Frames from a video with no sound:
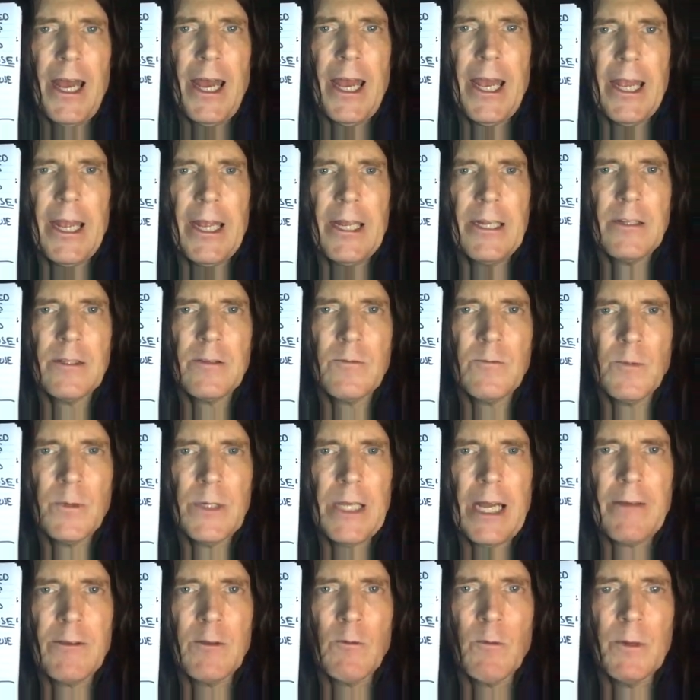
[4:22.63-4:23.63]
and
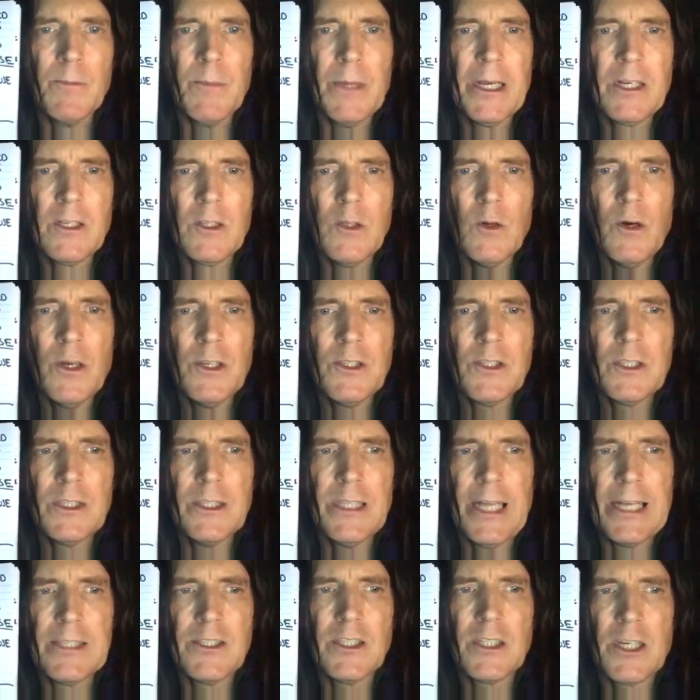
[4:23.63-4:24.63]
we had the one main clause.
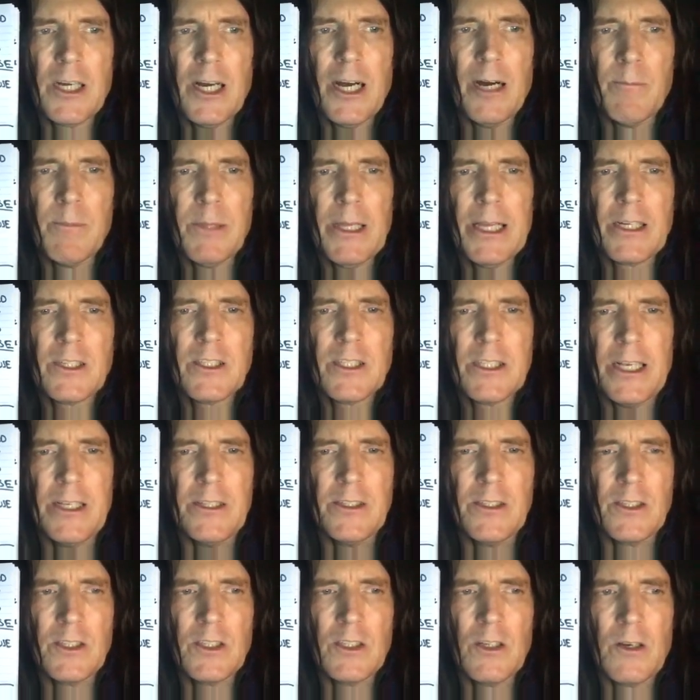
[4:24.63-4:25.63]
That's a complex
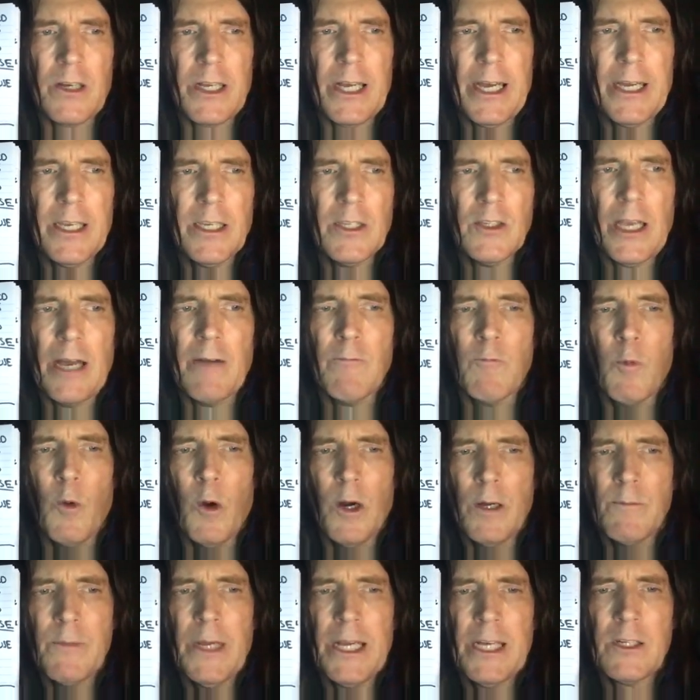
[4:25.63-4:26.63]
sentence. Okay, you have
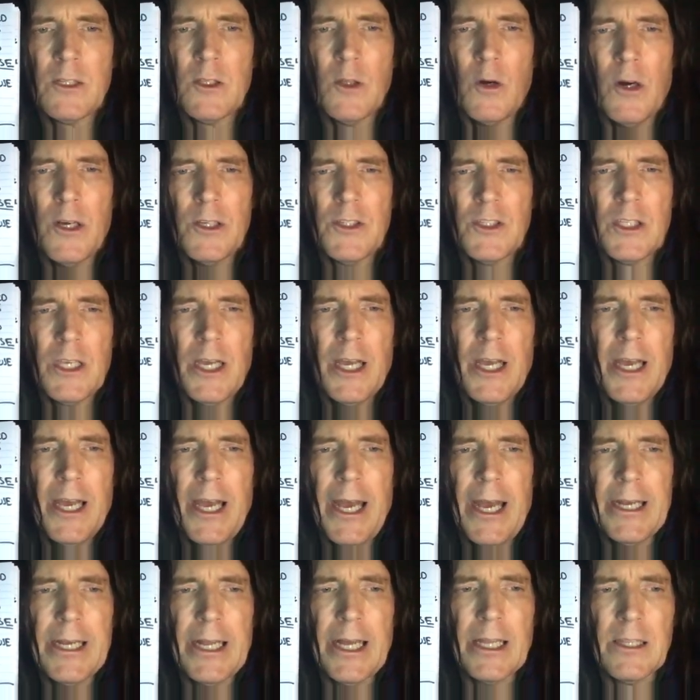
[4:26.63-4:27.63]
one main clause
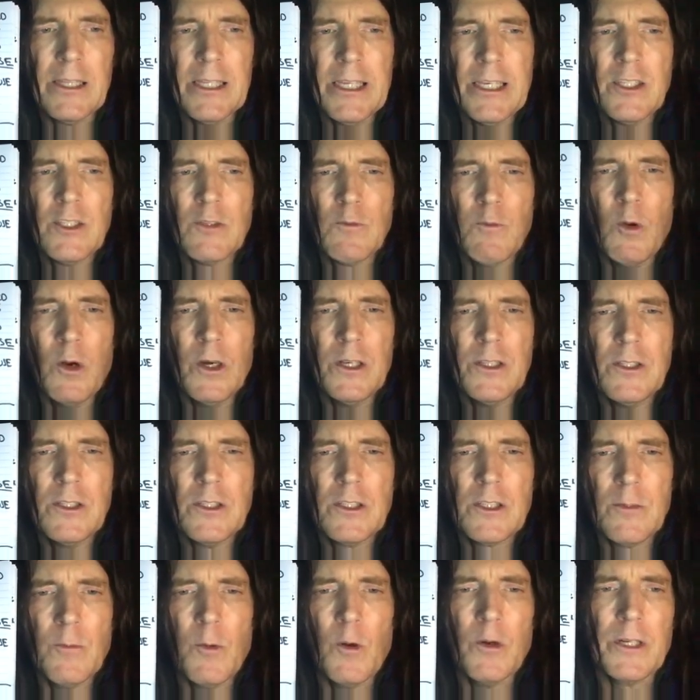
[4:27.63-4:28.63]
and at least one
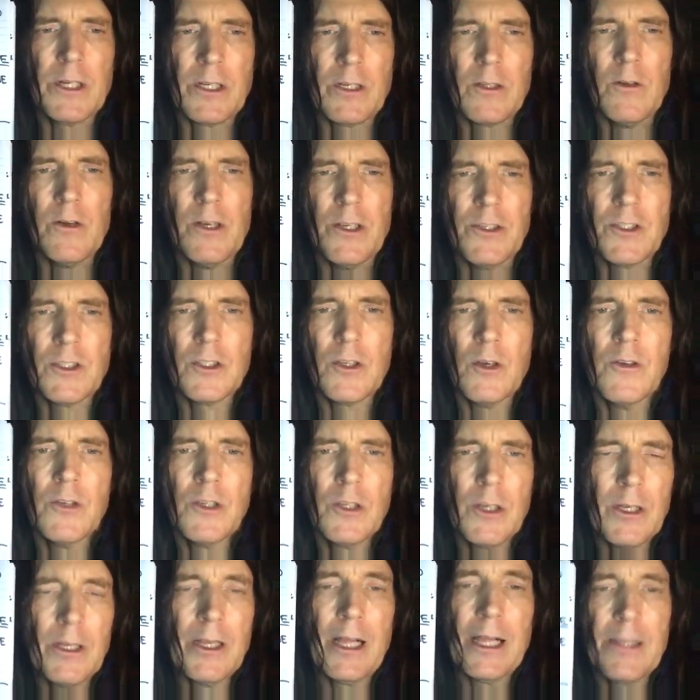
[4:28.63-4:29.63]
subordinate clause. So
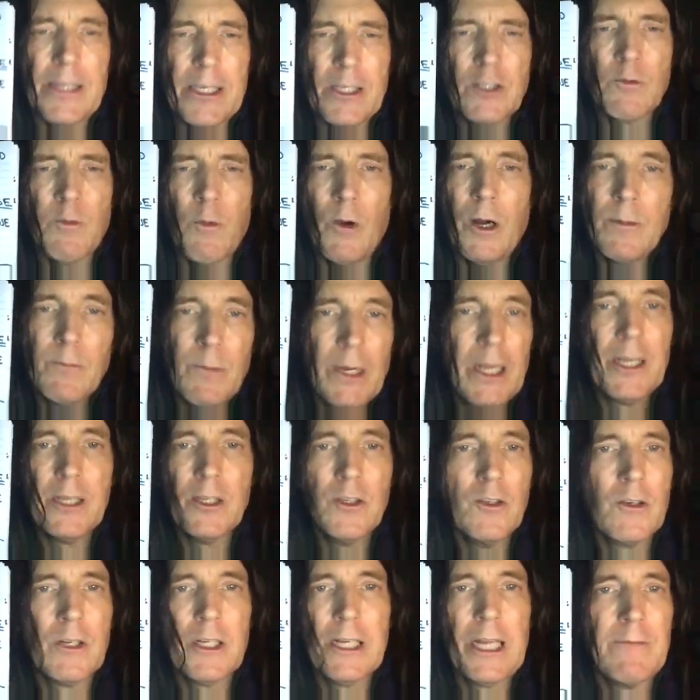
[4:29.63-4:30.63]
you, at least one
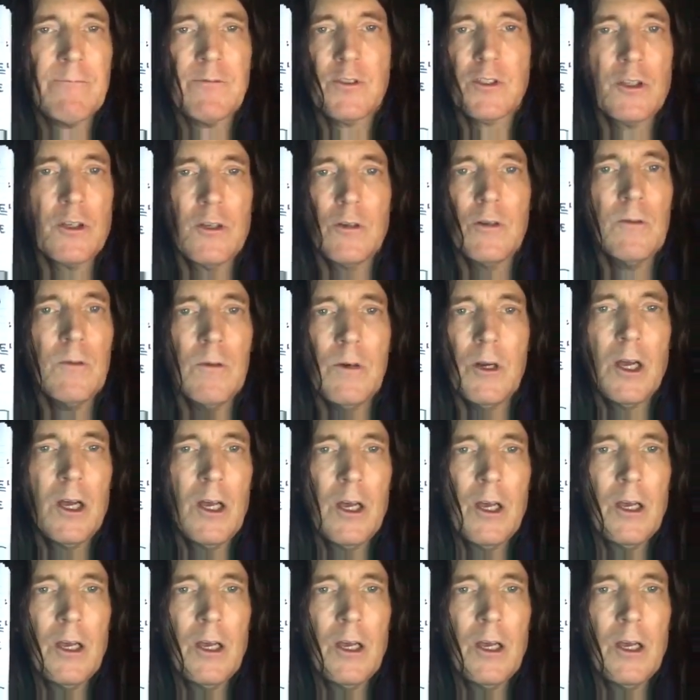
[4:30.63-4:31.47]
meaning you could have 2.